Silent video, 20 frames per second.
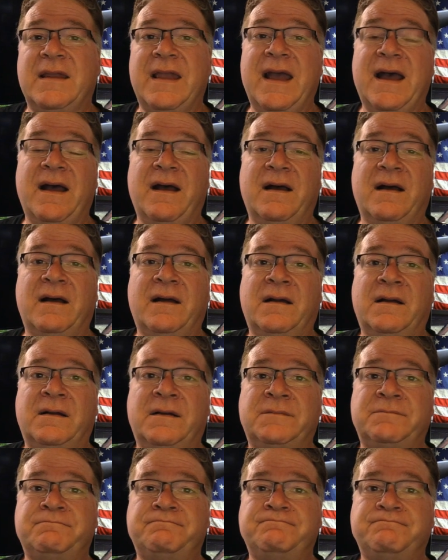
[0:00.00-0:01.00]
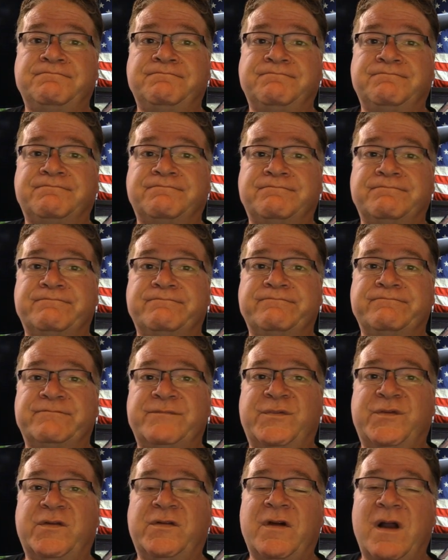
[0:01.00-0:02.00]
Yeah, um,
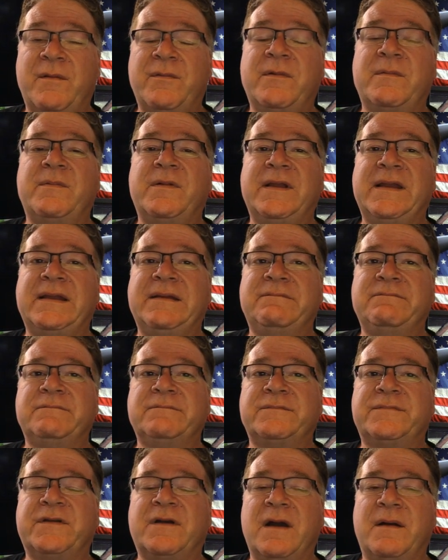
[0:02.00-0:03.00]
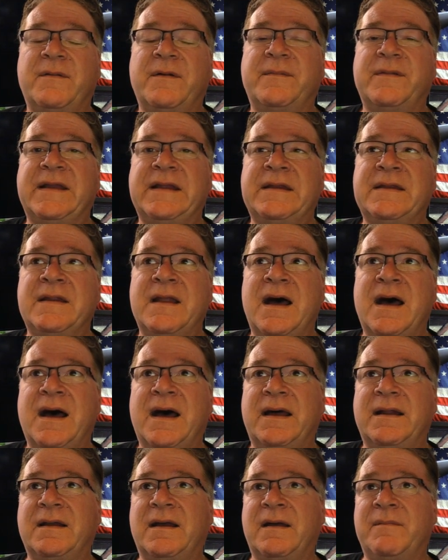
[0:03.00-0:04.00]
probably probably
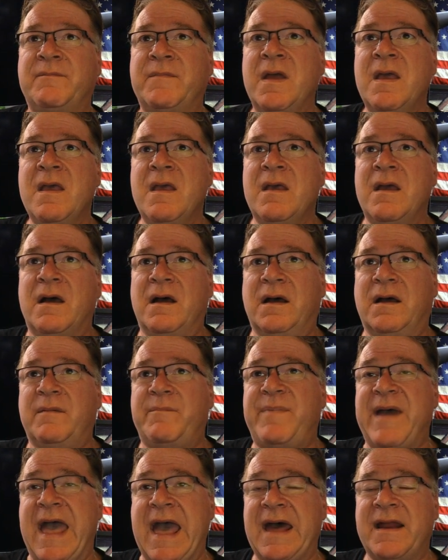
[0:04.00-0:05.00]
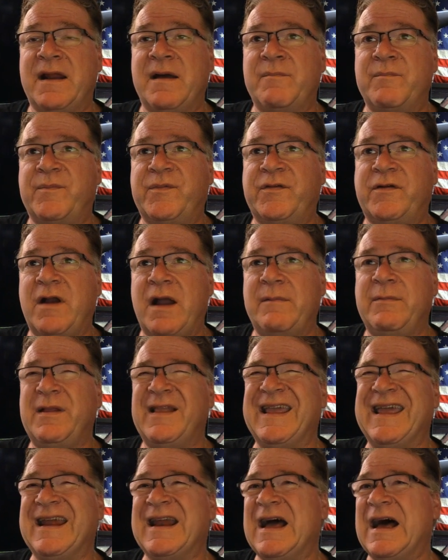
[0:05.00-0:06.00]
not. I'm uh, bad. I'm
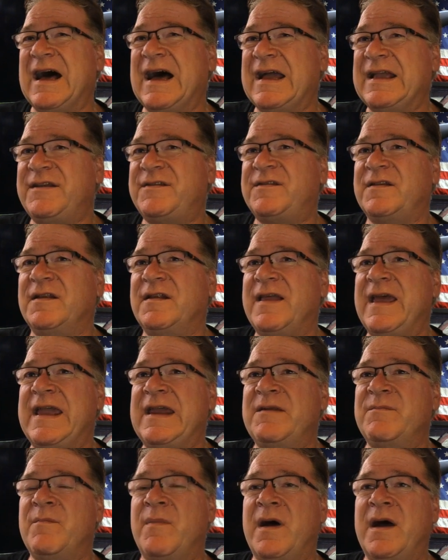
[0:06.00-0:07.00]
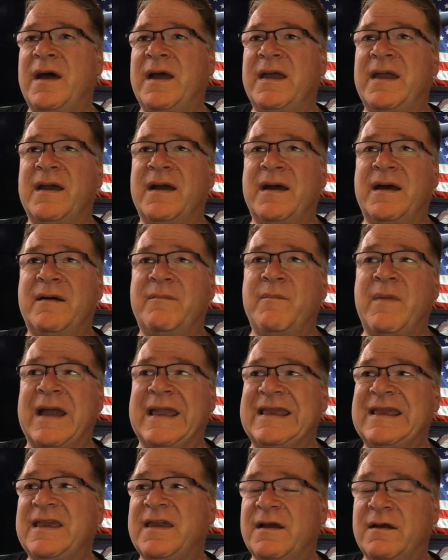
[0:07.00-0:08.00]
probably going to isolate my uh,
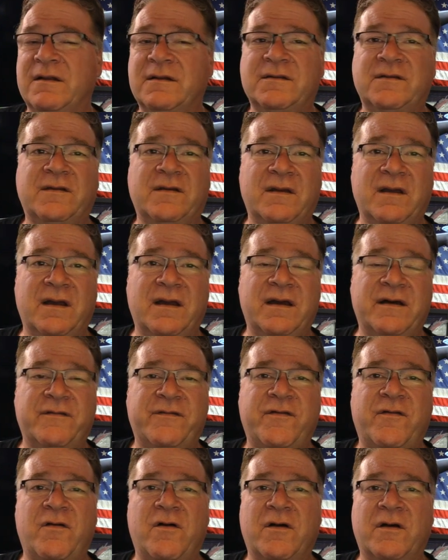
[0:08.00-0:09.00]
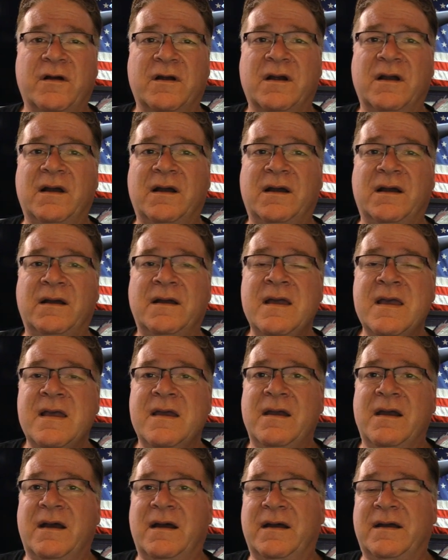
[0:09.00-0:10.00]
my guilt uh, for uh,
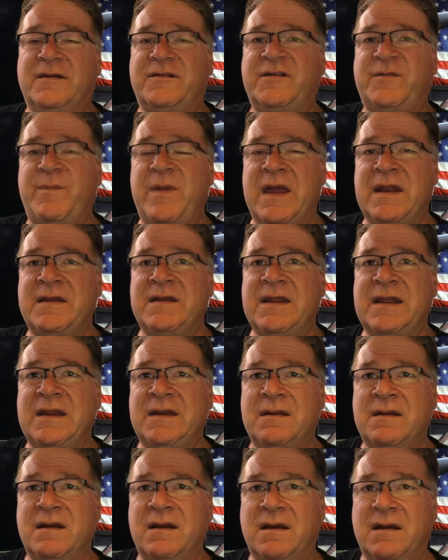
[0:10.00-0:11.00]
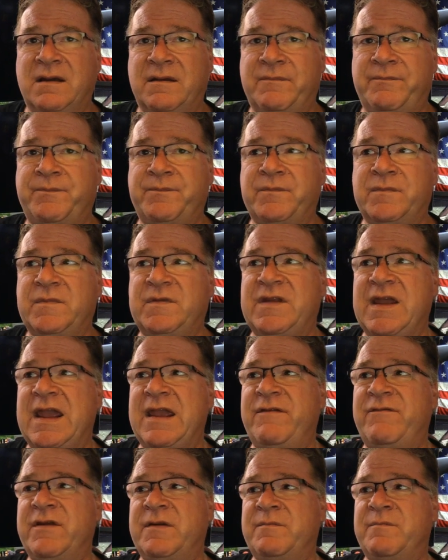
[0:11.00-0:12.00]
uh, spending um,
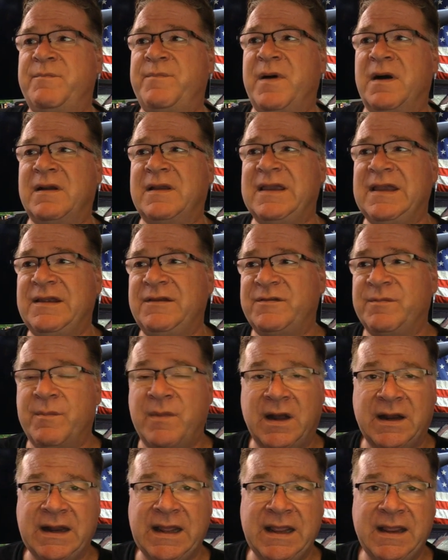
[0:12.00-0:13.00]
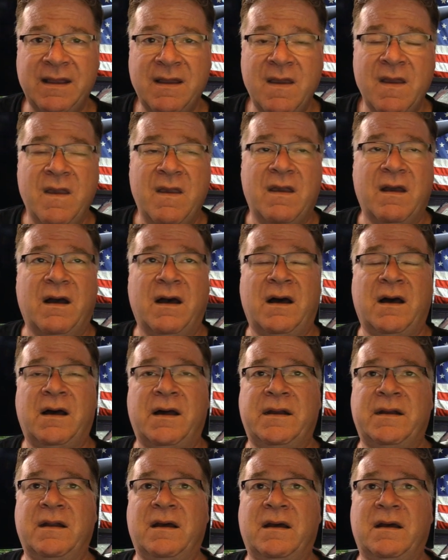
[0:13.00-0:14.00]
Dave and Bunky's money
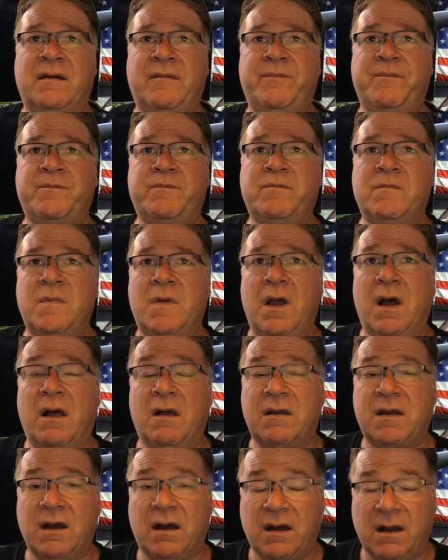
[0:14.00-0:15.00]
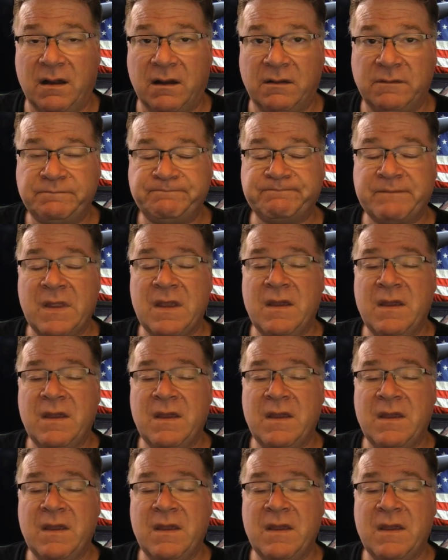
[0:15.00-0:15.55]
on um, alcohol.